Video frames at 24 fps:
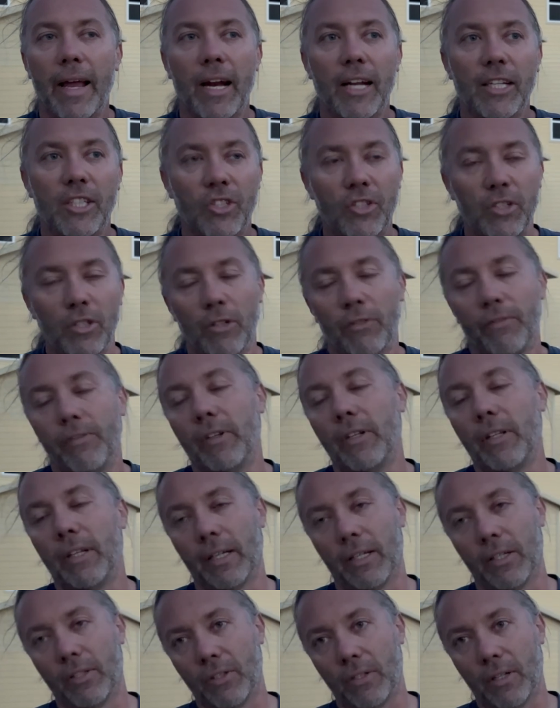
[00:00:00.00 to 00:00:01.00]
I still feel
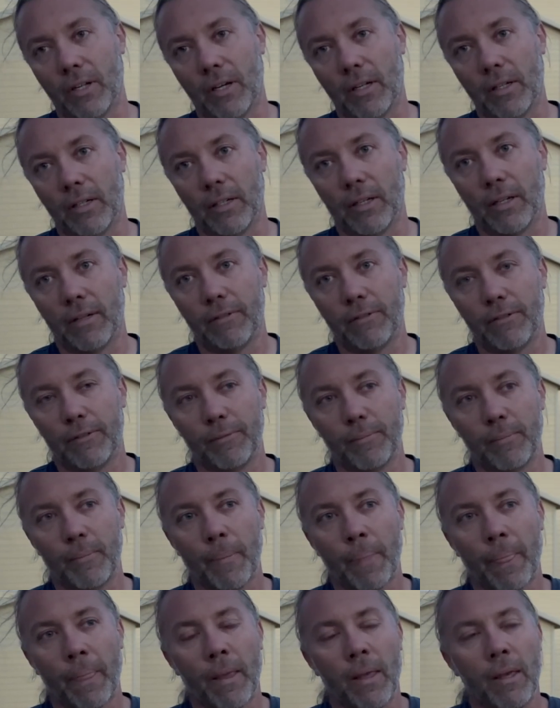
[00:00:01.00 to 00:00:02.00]
like it's not enough.
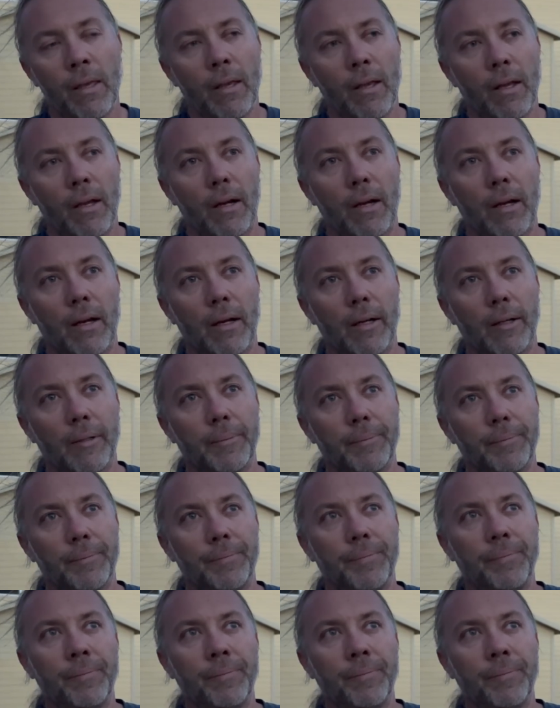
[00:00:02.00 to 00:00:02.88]
Um,